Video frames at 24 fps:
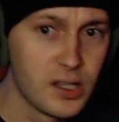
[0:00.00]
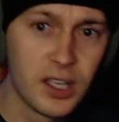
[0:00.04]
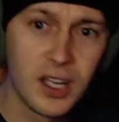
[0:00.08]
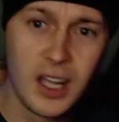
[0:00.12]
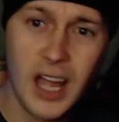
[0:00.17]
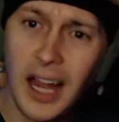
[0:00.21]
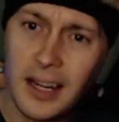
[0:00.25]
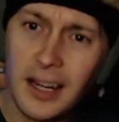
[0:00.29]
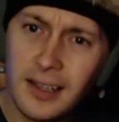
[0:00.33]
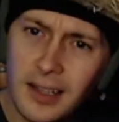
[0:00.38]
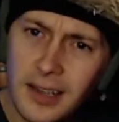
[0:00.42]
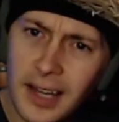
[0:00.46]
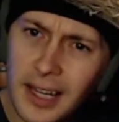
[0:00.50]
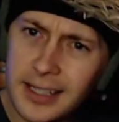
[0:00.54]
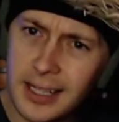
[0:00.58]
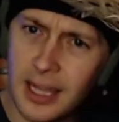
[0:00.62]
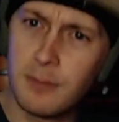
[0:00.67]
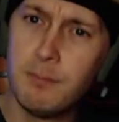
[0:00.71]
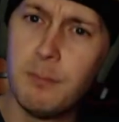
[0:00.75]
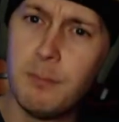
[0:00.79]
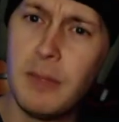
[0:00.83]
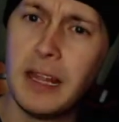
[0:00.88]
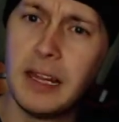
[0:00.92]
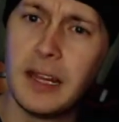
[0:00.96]
Kind of like
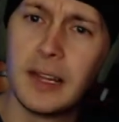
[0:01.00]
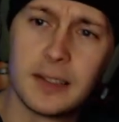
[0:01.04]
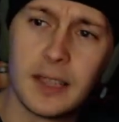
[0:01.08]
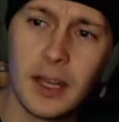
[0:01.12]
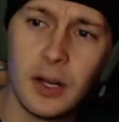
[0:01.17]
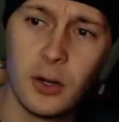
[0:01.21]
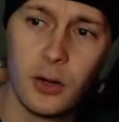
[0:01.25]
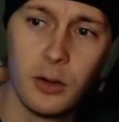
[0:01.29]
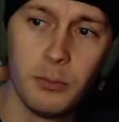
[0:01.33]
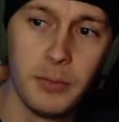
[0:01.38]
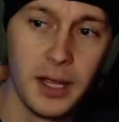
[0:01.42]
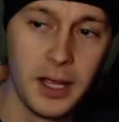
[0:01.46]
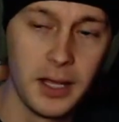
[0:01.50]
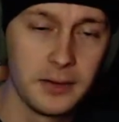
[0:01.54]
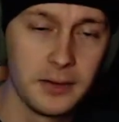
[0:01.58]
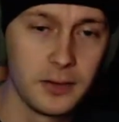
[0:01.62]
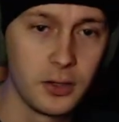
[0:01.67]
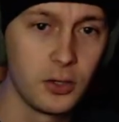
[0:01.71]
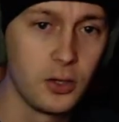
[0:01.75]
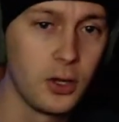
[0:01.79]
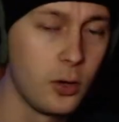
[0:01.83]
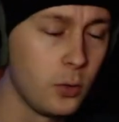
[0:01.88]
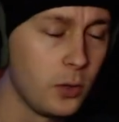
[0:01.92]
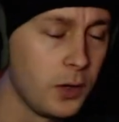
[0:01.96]
a military man,
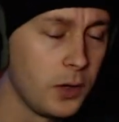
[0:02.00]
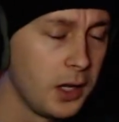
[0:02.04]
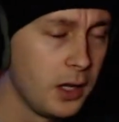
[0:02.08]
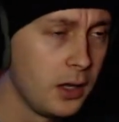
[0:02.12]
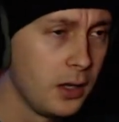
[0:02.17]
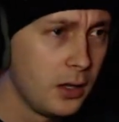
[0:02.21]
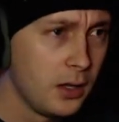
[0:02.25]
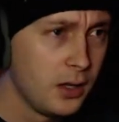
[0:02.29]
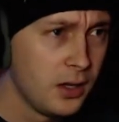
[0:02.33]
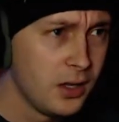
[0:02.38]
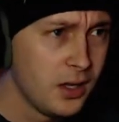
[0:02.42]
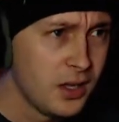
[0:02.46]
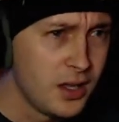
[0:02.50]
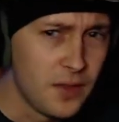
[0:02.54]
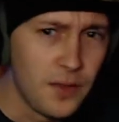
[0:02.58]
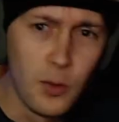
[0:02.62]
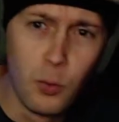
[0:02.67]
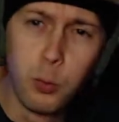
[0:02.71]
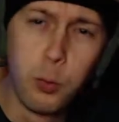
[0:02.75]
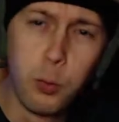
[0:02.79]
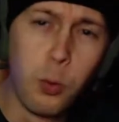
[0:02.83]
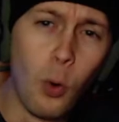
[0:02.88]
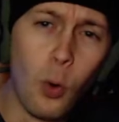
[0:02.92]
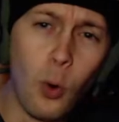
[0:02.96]
you know?
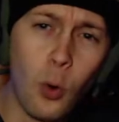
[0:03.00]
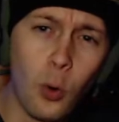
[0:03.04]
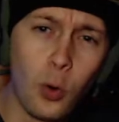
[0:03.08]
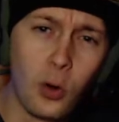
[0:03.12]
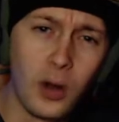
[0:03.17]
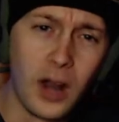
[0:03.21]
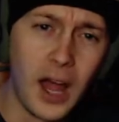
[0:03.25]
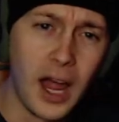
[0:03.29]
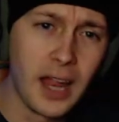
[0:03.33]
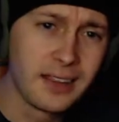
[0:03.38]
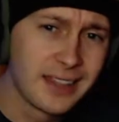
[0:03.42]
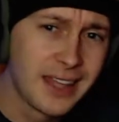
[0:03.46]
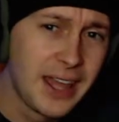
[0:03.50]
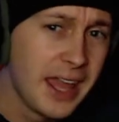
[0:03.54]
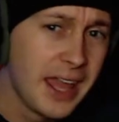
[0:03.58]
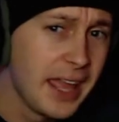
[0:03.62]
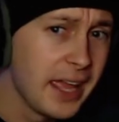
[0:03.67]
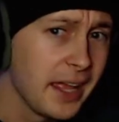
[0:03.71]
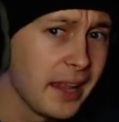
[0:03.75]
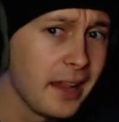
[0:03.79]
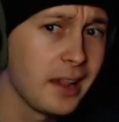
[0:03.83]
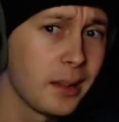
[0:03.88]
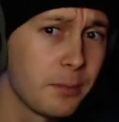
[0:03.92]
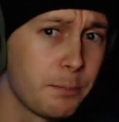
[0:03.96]
The war, I
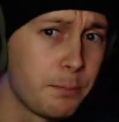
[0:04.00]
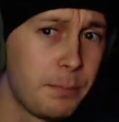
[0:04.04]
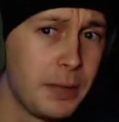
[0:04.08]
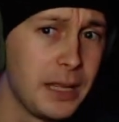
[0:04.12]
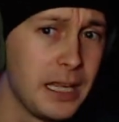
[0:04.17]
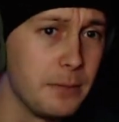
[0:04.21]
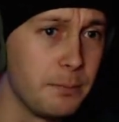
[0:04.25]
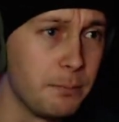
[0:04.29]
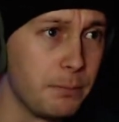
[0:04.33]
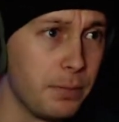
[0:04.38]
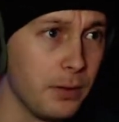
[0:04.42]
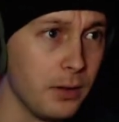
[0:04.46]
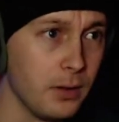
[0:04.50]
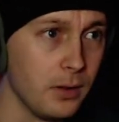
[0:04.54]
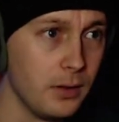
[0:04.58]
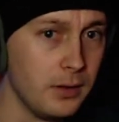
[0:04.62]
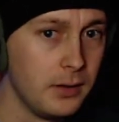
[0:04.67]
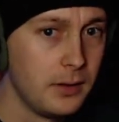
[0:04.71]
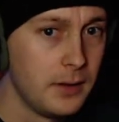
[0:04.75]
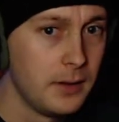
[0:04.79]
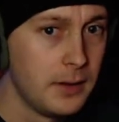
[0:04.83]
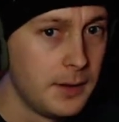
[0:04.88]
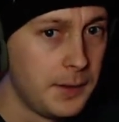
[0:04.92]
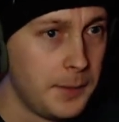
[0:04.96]
killed people.
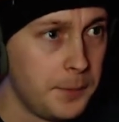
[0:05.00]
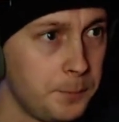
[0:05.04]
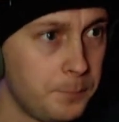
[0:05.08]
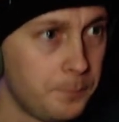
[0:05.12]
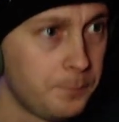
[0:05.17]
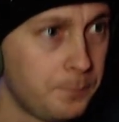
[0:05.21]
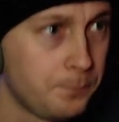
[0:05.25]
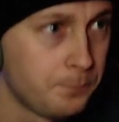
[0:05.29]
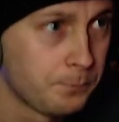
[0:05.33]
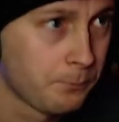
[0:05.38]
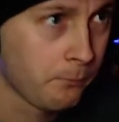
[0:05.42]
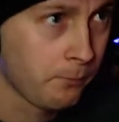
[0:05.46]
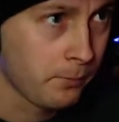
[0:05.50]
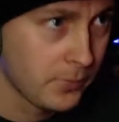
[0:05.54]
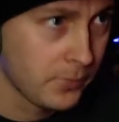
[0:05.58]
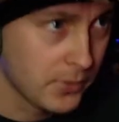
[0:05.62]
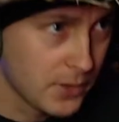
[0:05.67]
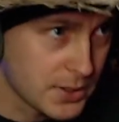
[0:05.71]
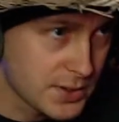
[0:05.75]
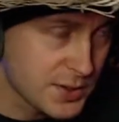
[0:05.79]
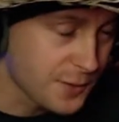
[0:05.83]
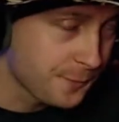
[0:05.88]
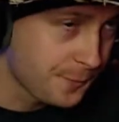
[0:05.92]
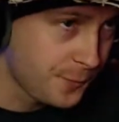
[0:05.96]

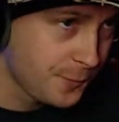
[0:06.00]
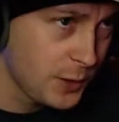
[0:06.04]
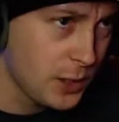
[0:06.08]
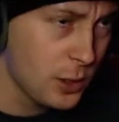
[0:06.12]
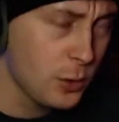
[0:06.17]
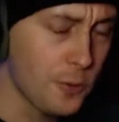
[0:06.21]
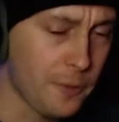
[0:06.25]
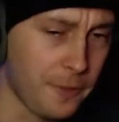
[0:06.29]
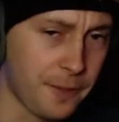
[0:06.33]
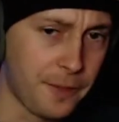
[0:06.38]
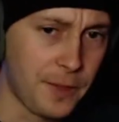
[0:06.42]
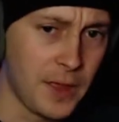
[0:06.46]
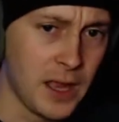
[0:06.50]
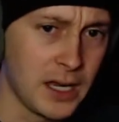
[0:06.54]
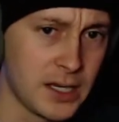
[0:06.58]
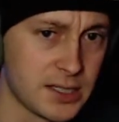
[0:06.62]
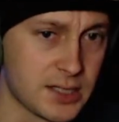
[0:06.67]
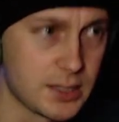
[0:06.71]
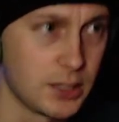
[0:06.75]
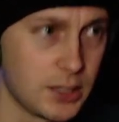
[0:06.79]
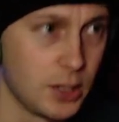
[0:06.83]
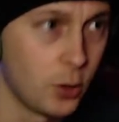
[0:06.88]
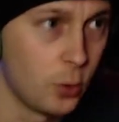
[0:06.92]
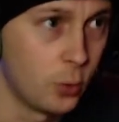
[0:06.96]
There's a few
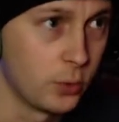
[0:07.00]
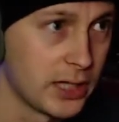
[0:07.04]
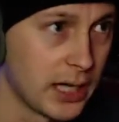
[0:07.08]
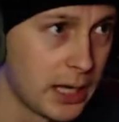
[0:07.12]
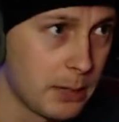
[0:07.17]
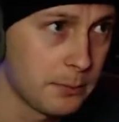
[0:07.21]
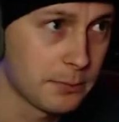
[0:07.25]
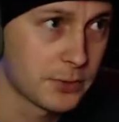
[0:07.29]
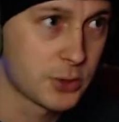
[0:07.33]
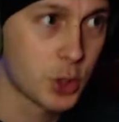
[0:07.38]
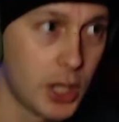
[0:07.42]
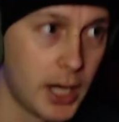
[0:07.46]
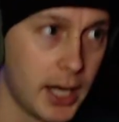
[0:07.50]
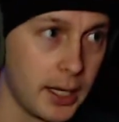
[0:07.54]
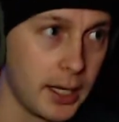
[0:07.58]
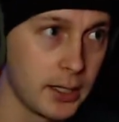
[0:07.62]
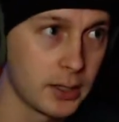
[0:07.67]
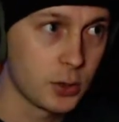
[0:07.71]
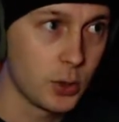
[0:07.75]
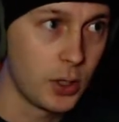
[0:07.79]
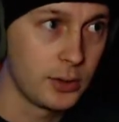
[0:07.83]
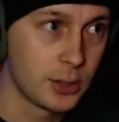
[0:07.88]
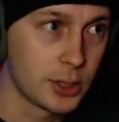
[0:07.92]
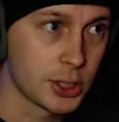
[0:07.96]
things though that I'm trying
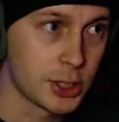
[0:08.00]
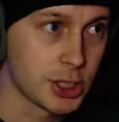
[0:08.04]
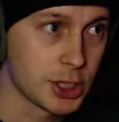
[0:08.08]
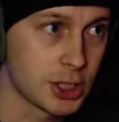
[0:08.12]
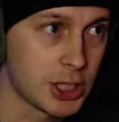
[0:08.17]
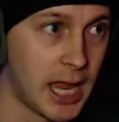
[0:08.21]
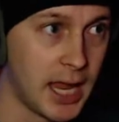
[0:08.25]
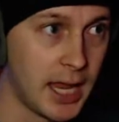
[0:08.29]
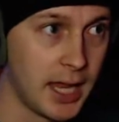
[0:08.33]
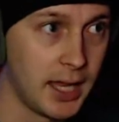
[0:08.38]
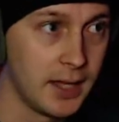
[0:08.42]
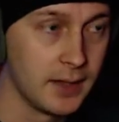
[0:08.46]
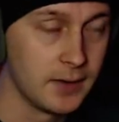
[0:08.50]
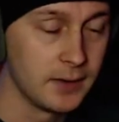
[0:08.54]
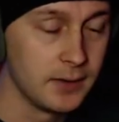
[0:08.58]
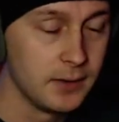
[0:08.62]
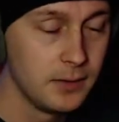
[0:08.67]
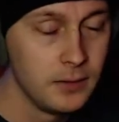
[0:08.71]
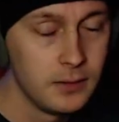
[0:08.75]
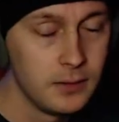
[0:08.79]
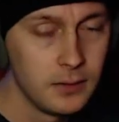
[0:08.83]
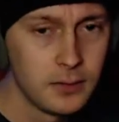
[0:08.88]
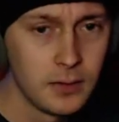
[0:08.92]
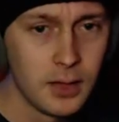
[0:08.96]
to
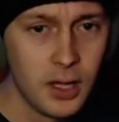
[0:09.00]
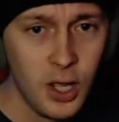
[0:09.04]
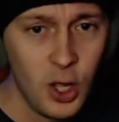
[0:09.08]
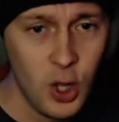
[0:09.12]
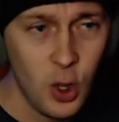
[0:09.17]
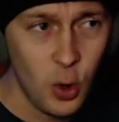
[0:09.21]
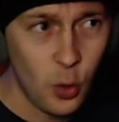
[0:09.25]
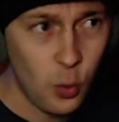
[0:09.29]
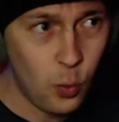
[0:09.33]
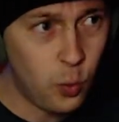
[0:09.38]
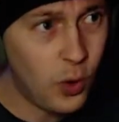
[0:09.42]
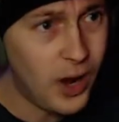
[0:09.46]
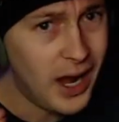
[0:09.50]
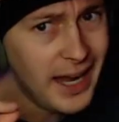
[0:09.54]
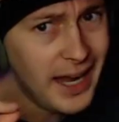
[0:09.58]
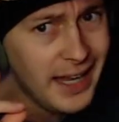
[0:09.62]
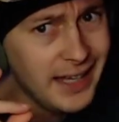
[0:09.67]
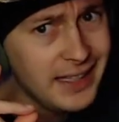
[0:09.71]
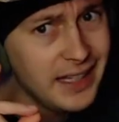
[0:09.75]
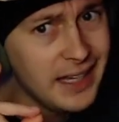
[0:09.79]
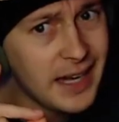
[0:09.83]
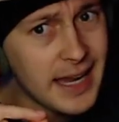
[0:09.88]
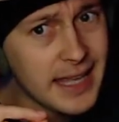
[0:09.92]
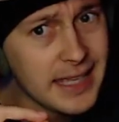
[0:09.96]
understand. Why
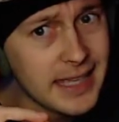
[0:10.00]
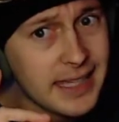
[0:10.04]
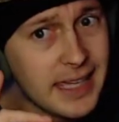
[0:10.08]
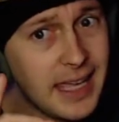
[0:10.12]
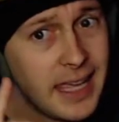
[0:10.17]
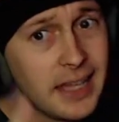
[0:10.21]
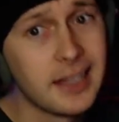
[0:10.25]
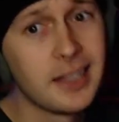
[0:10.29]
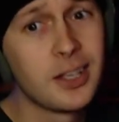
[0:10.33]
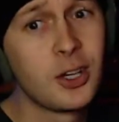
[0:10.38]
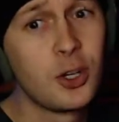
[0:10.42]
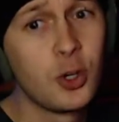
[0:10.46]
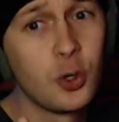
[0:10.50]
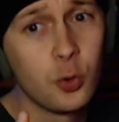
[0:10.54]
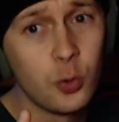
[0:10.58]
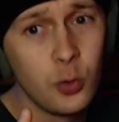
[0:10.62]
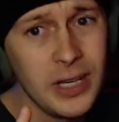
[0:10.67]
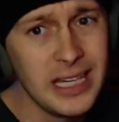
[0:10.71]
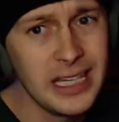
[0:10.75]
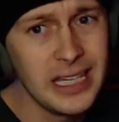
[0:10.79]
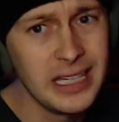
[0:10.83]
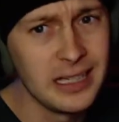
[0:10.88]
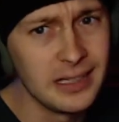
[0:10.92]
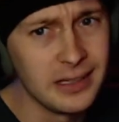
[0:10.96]
did I kill
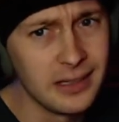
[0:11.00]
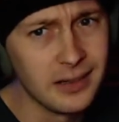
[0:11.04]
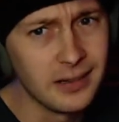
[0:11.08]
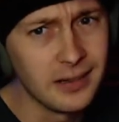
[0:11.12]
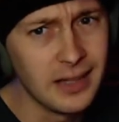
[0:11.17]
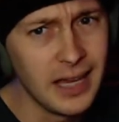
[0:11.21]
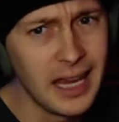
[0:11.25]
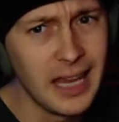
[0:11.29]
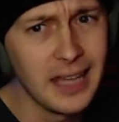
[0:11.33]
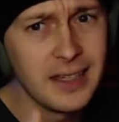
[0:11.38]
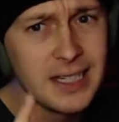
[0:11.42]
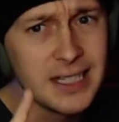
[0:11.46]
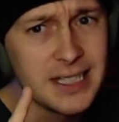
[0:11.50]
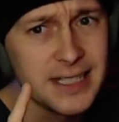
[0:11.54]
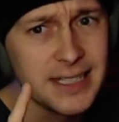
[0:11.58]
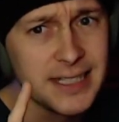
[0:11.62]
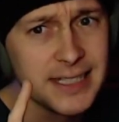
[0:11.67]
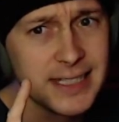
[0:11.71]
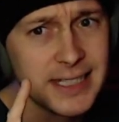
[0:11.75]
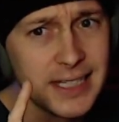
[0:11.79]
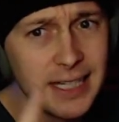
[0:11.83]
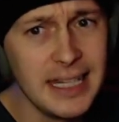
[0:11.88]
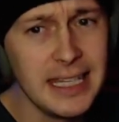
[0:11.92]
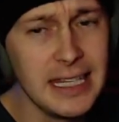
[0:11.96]
Green in his
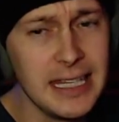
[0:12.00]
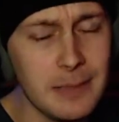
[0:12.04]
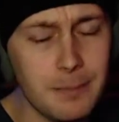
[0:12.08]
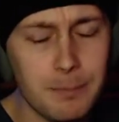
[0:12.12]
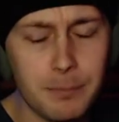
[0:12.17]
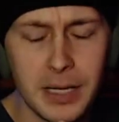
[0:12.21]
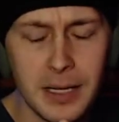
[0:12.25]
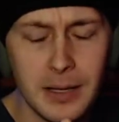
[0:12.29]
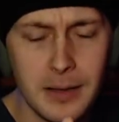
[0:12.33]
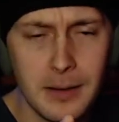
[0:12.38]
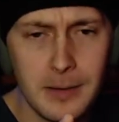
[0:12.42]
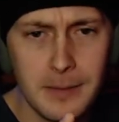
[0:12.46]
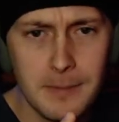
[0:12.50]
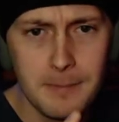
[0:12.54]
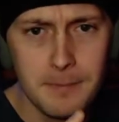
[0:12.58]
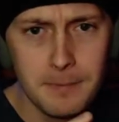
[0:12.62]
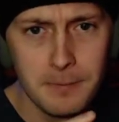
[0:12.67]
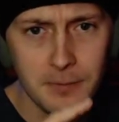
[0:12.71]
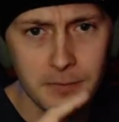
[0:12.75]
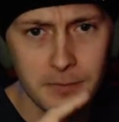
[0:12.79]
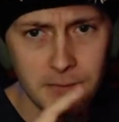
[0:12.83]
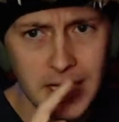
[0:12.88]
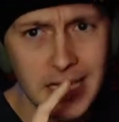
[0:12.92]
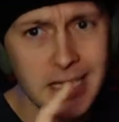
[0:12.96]
sleep?
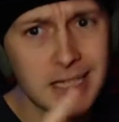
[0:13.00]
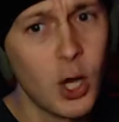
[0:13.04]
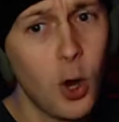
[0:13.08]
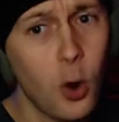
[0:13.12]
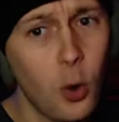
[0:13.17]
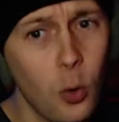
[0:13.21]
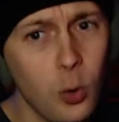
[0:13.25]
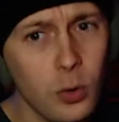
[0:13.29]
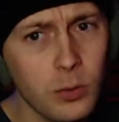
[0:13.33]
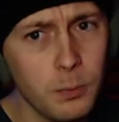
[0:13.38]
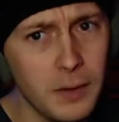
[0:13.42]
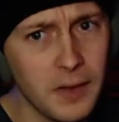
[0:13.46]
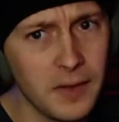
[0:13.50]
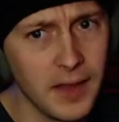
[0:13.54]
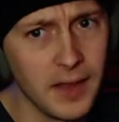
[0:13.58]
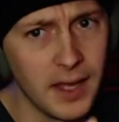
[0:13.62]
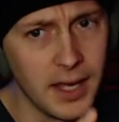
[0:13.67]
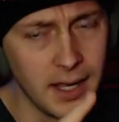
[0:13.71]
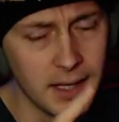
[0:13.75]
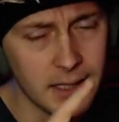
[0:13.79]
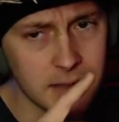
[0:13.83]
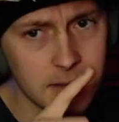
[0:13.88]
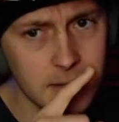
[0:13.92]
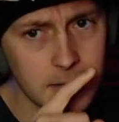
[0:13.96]
They told me
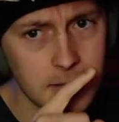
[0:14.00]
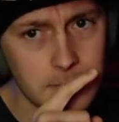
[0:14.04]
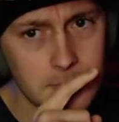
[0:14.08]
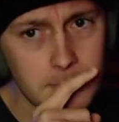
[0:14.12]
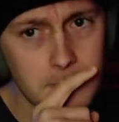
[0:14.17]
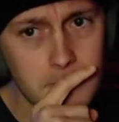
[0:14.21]
that.